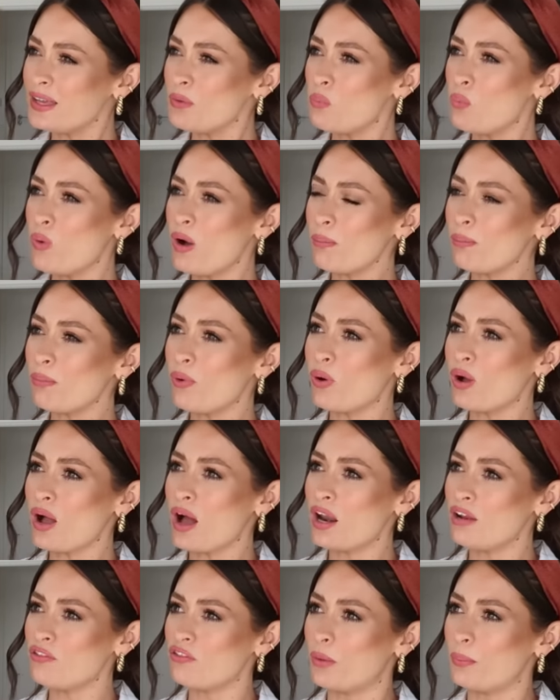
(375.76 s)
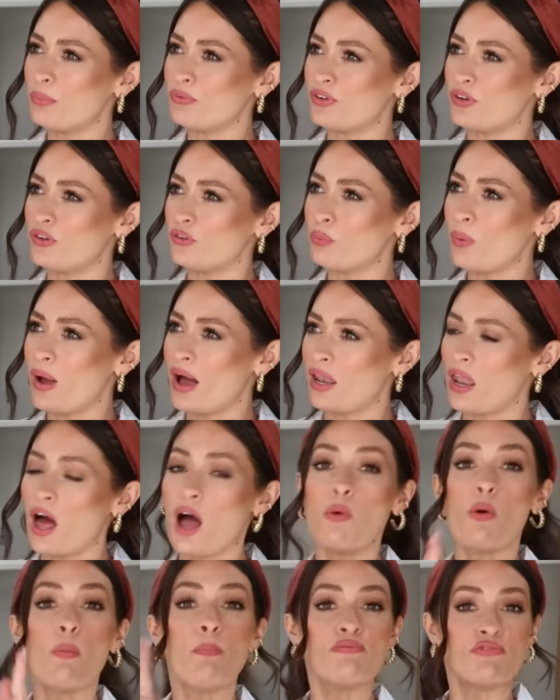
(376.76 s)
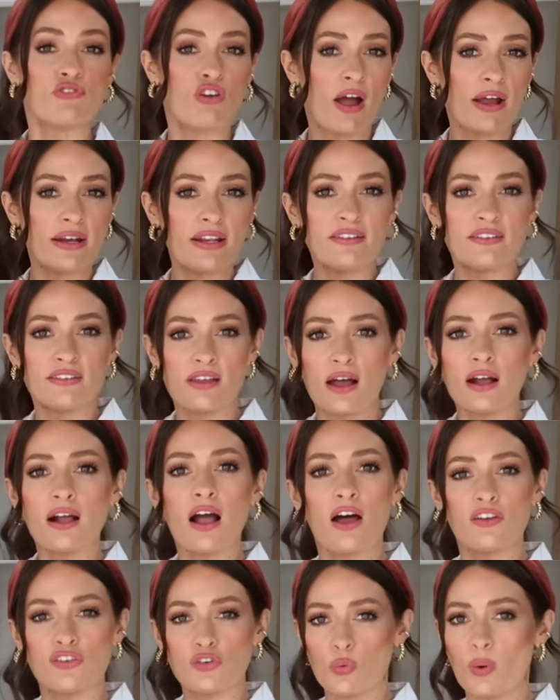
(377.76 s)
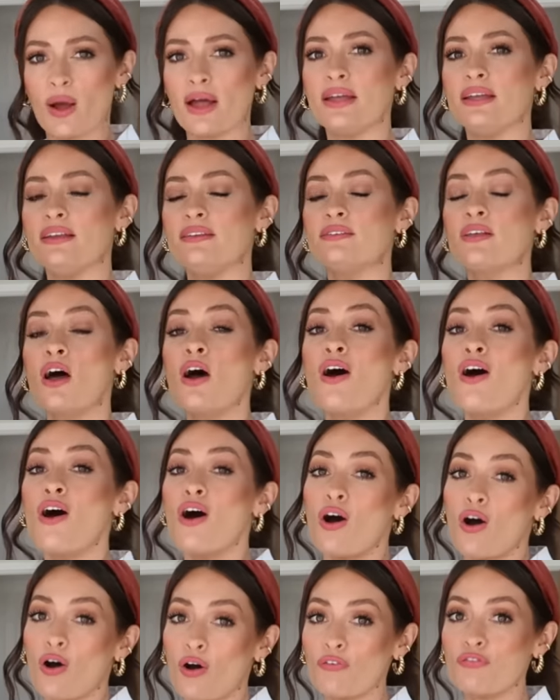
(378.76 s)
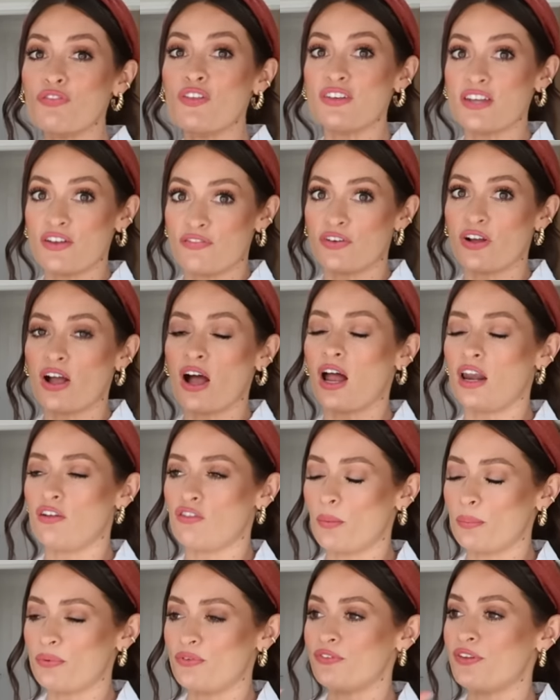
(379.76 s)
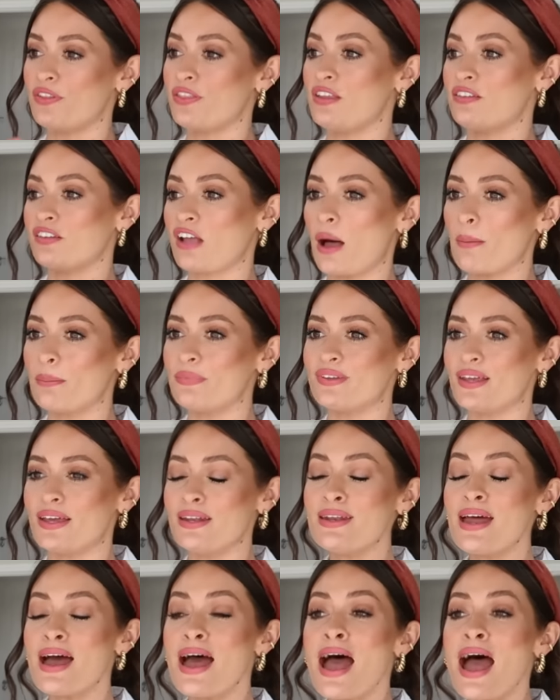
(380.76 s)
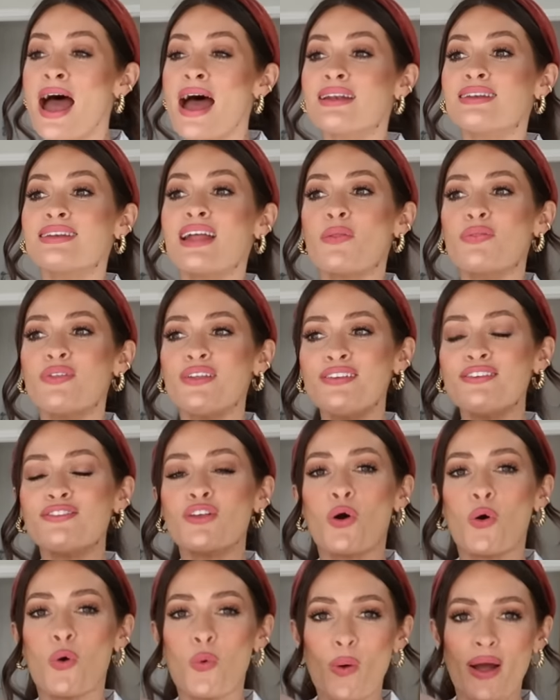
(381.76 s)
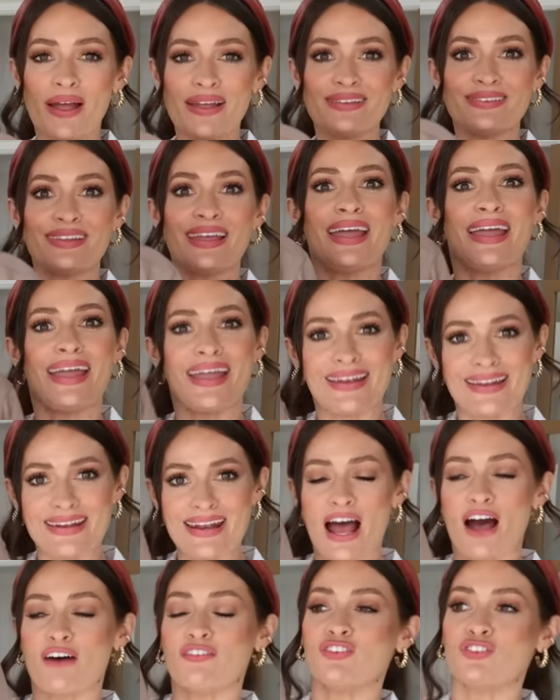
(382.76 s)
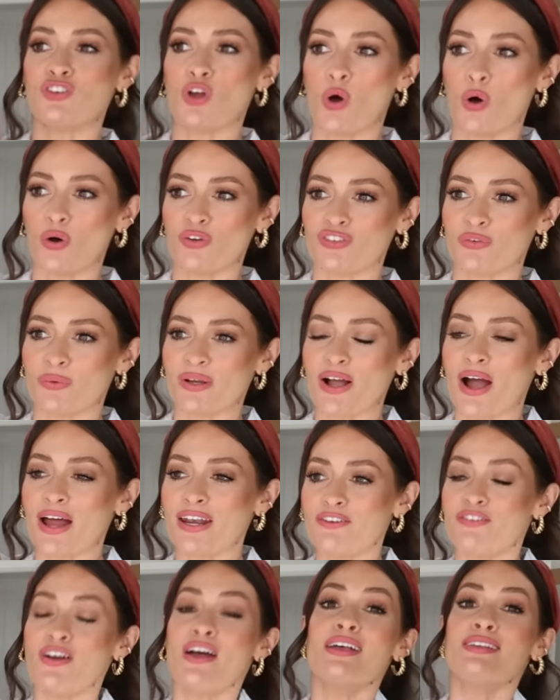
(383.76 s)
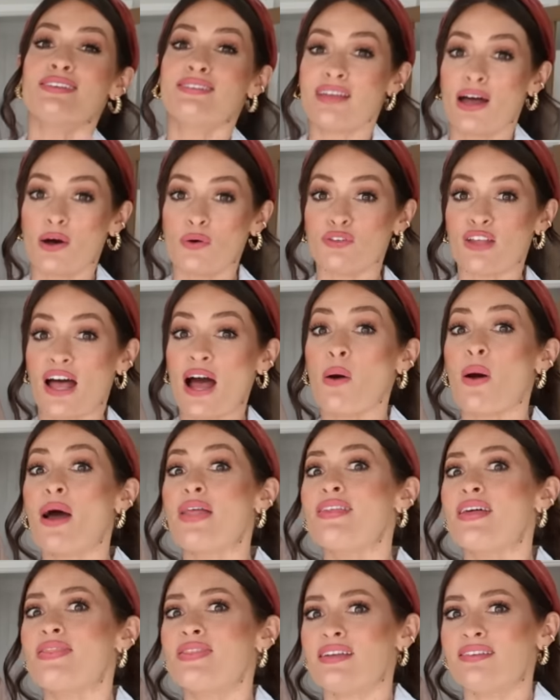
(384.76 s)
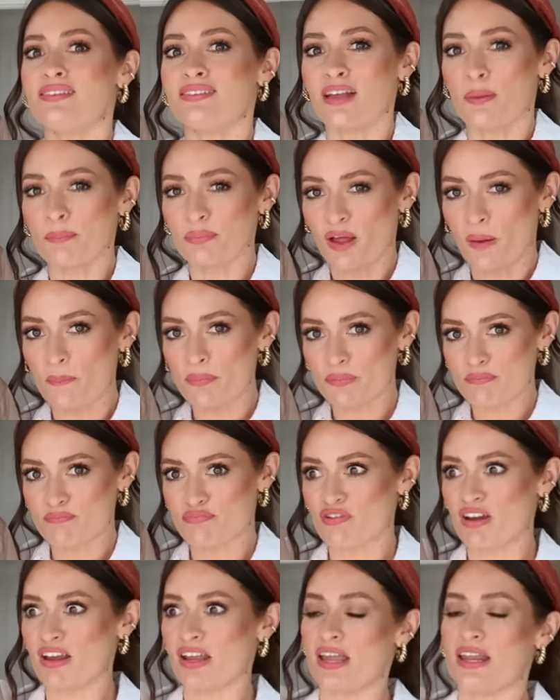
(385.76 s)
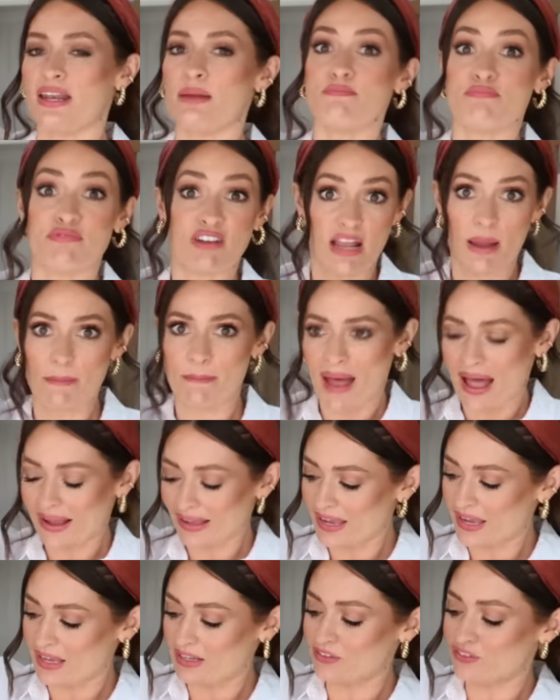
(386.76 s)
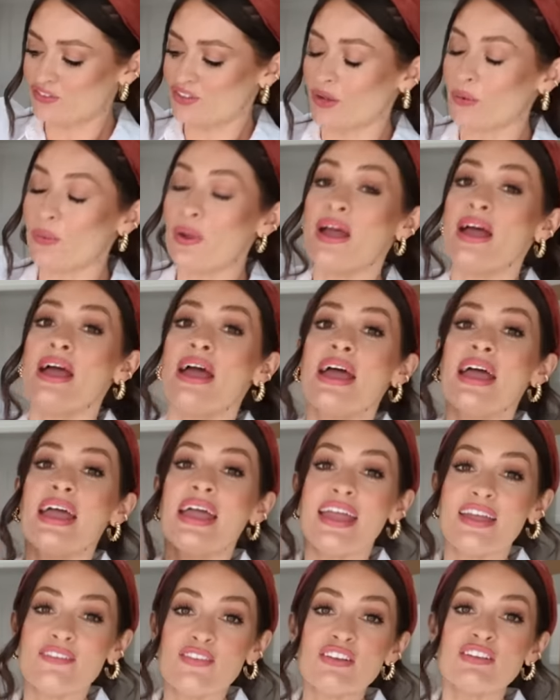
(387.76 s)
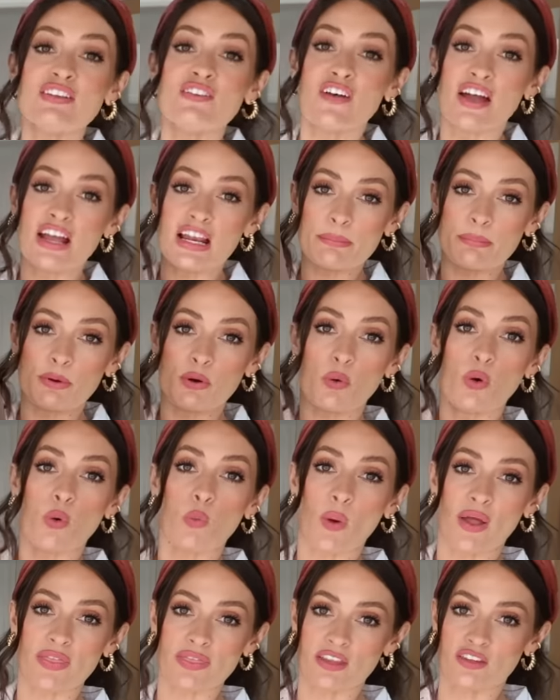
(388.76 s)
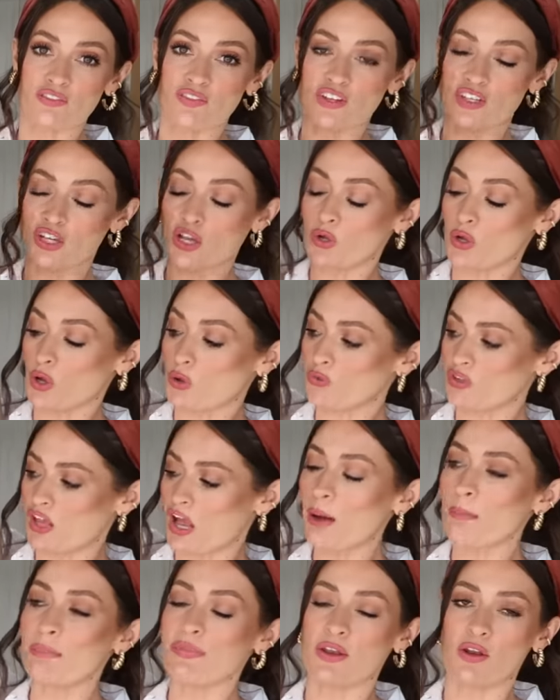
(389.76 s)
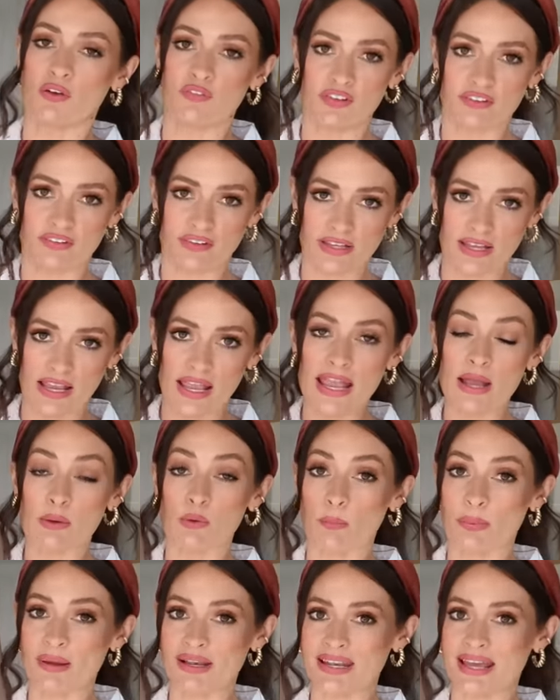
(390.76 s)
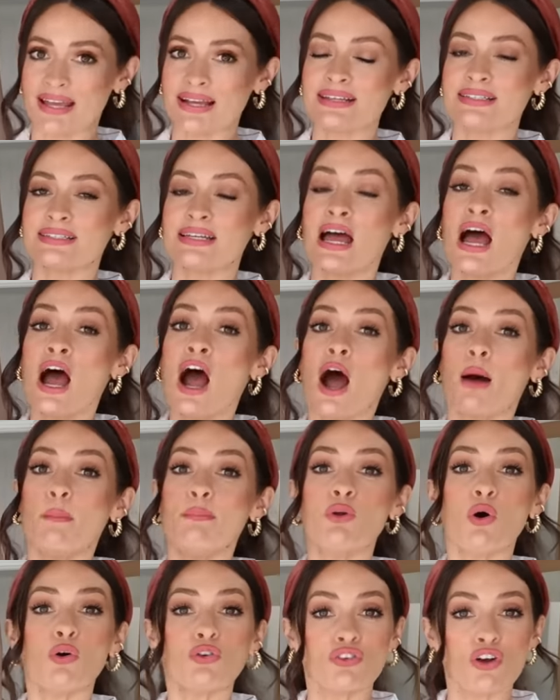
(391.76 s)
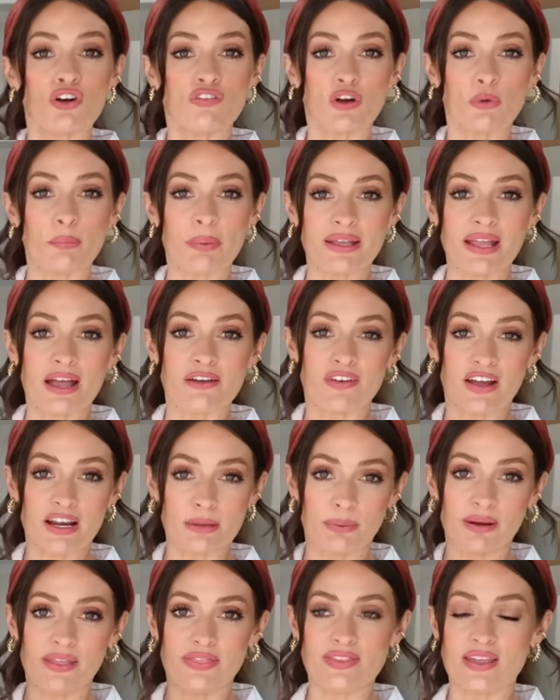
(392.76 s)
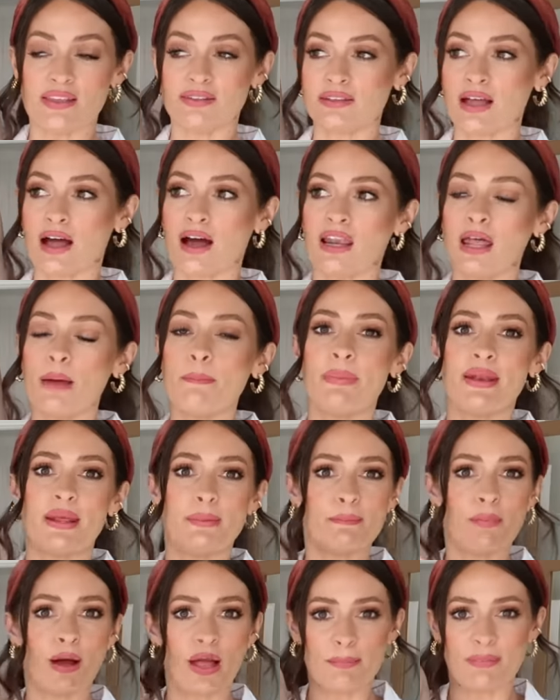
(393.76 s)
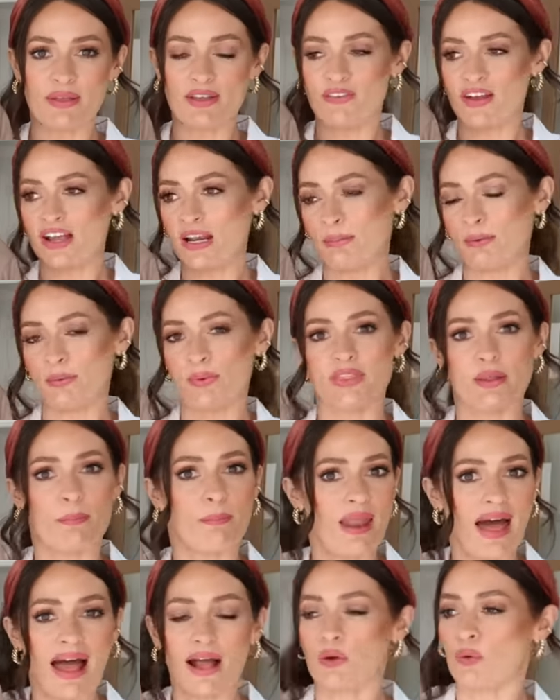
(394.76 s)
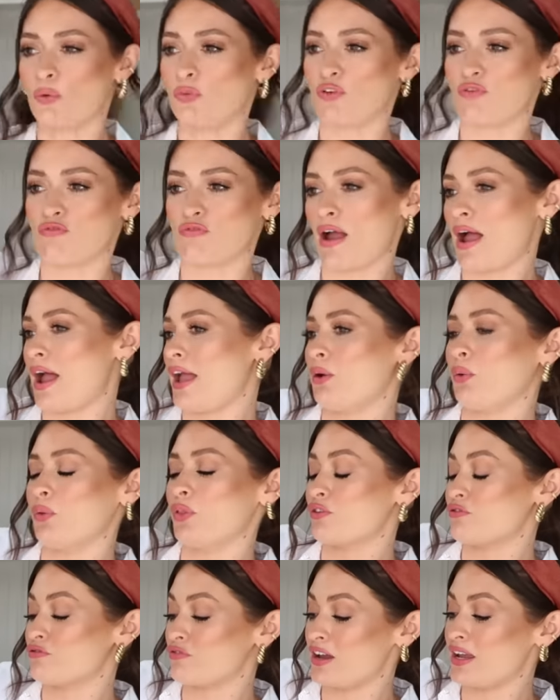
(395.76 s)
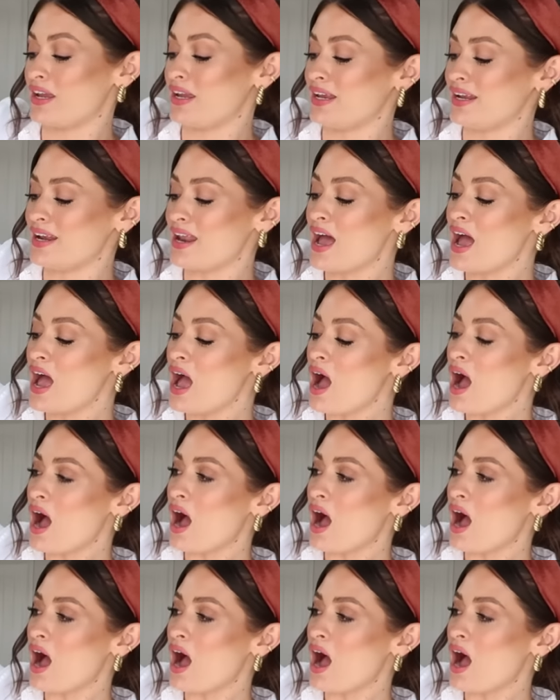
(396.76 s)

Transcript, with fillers: in one more colour option as well. I will try and insert cutaways of the different colour options that this comes in. Now this is always in and out of stock, so it kind of sells out and then they sometimes bring it back in. So if it's available when this video goes up, then obviously it will be linked. I'm not sure if it will be available in this colour, but it might be available in the black or the grey or the green.